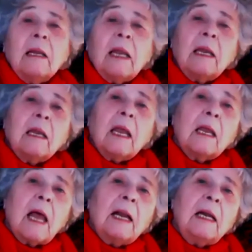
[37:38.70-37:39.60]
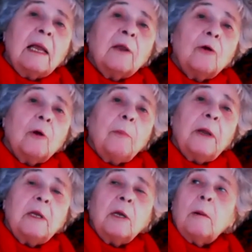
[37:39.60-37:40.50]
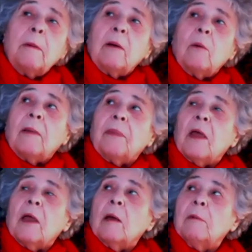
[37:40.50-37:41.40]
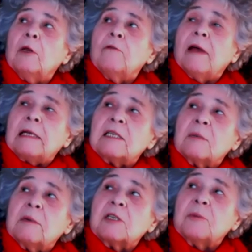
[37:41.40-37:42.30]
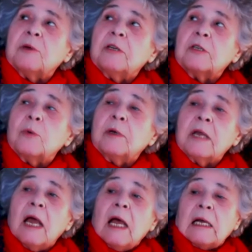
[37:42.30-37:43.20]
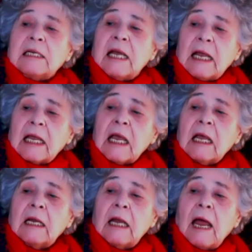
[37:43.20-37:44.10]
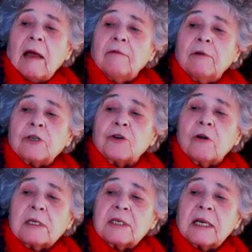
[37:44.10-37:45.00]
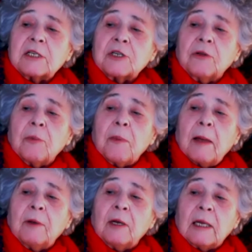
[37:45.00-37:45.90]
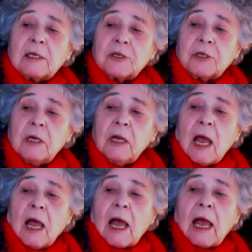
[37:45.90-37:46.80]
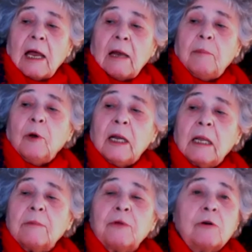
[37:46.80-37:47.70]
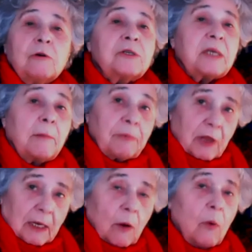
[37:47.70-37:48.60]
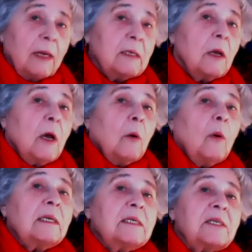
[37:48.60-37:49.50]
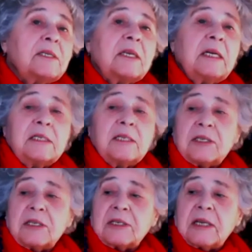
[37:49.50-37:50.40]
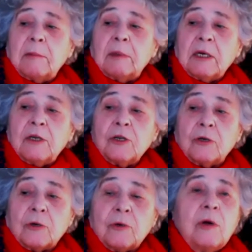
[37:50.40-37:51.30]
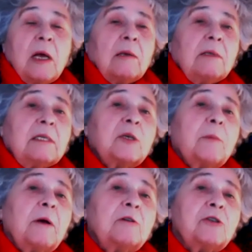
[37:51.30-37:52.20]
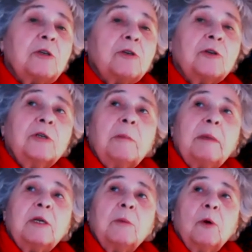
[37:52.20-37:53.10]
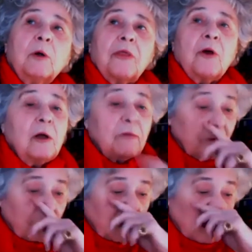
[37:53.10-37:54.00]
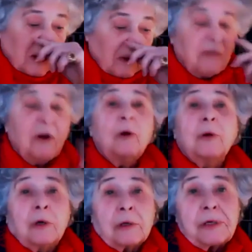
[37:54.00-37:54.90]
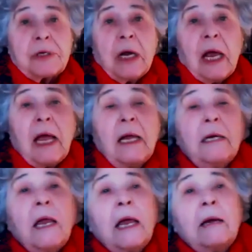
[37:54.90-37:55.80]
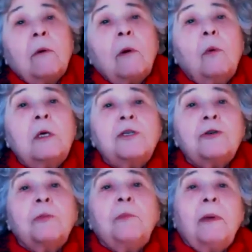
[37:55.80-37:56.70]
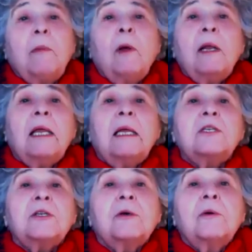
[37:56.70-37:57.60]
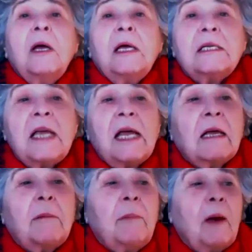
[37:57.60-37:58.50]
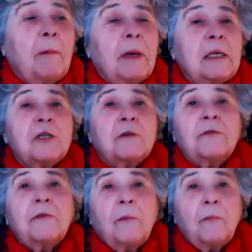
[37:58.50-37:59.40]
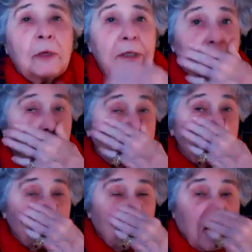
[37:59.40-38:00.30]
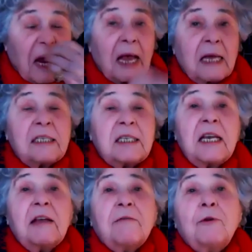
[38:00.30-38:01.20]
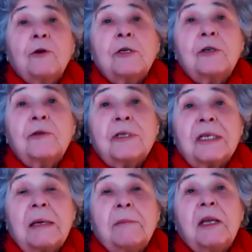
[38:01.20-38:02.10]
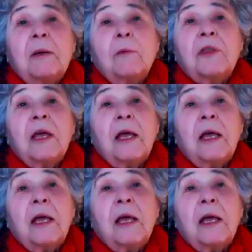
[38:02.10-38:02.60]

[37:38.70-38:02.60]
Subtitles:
I'd like your opinion about you've had some experience with taking an average cross-section of the population and putting them through something. Now, what does the Citizens Assembly do that's supposed to turn them into more thoughtful voters? And would you be willing to take a bunch of prisoners and see if you could do the same thing with